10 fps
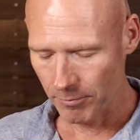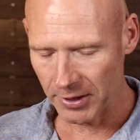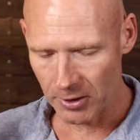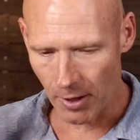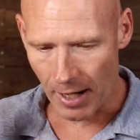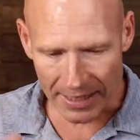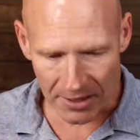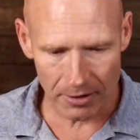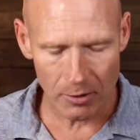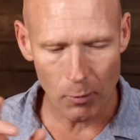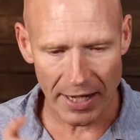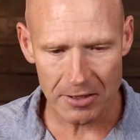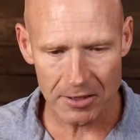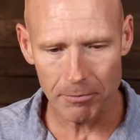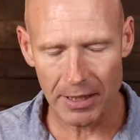But you know, actually the
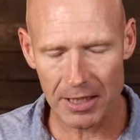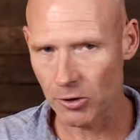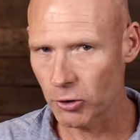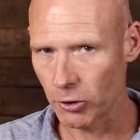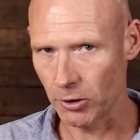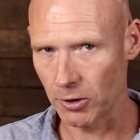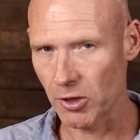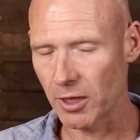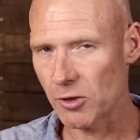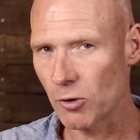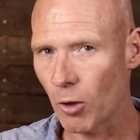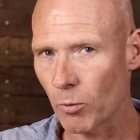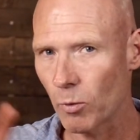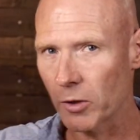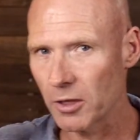way to measure church is
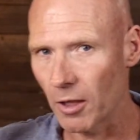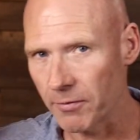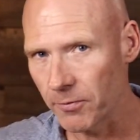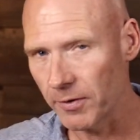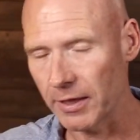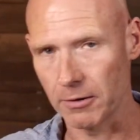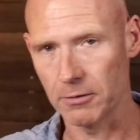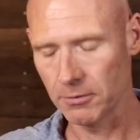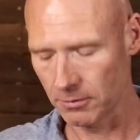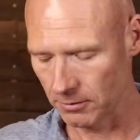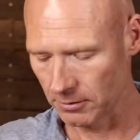not what did I feel,